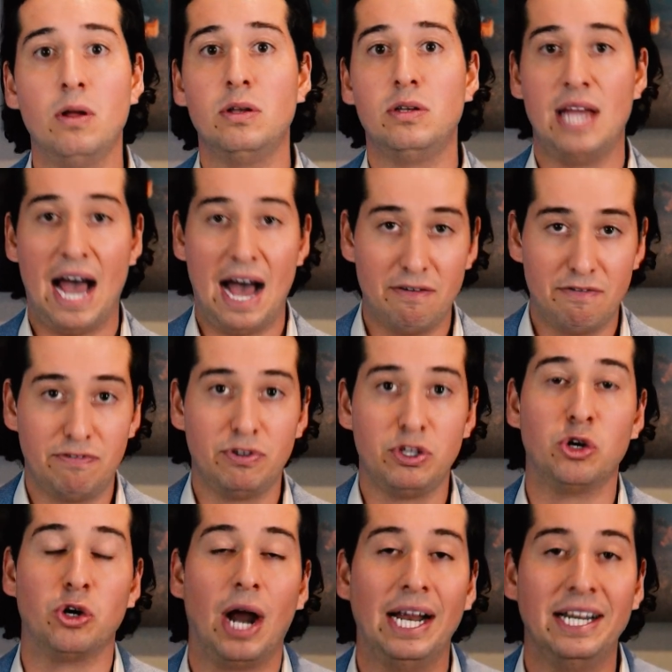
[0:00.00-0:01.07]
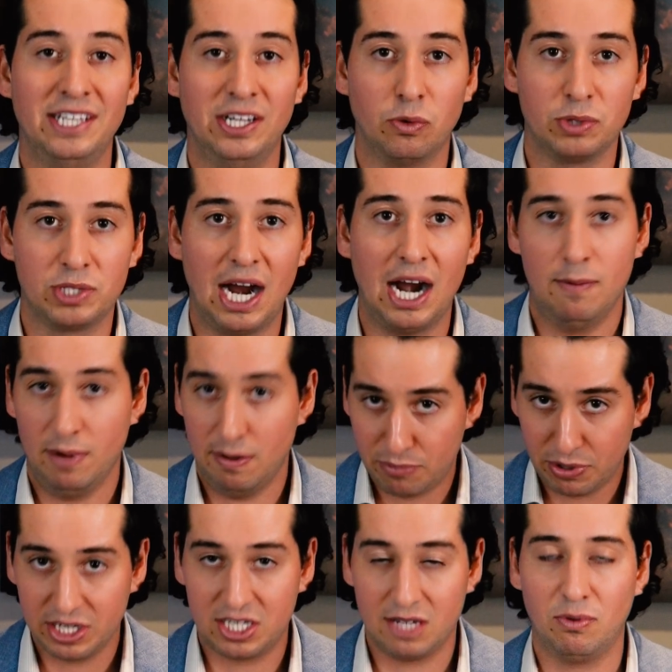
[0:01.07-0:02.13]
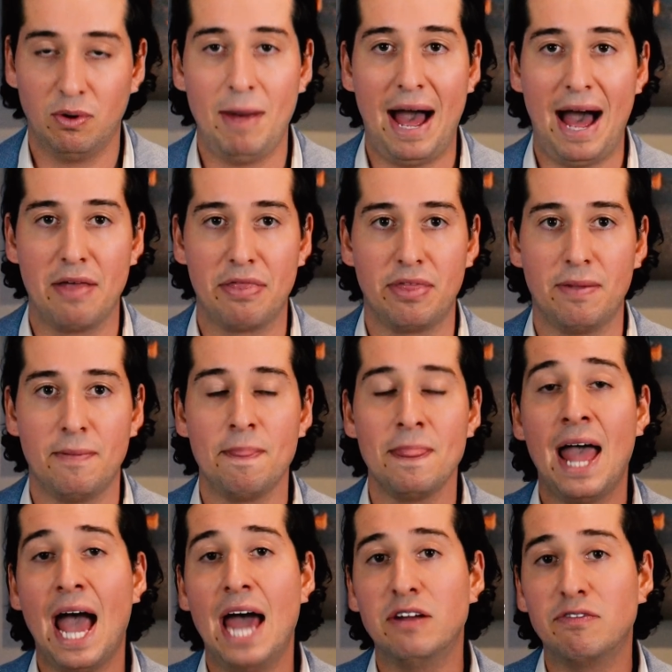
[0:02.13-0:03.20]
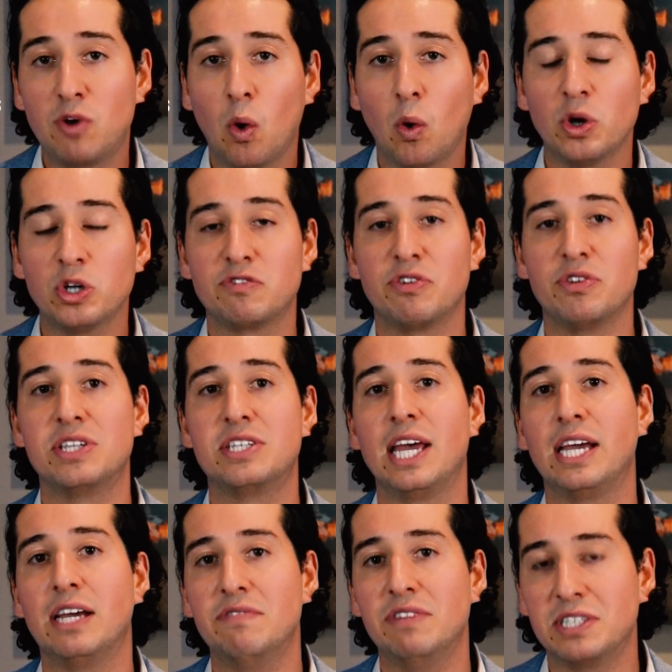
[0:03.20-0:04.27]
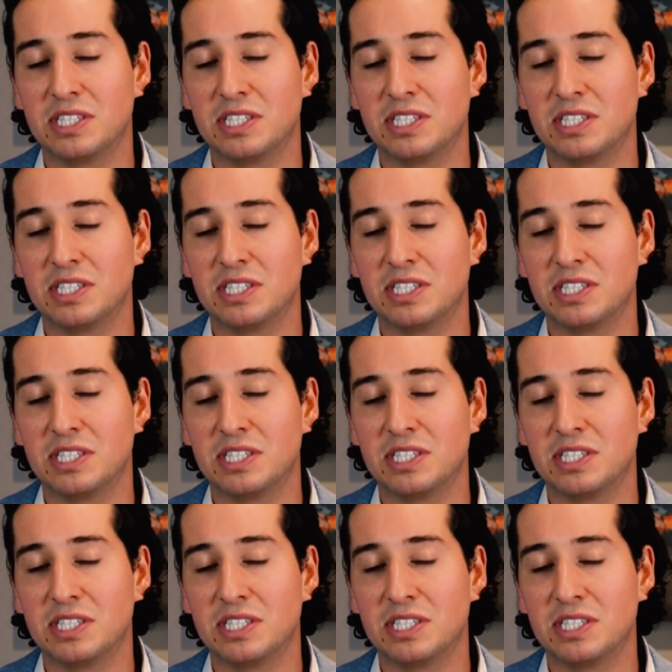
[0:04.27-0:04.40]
to have your ideal retirement. Pretty simple math. And of course, for the sake of this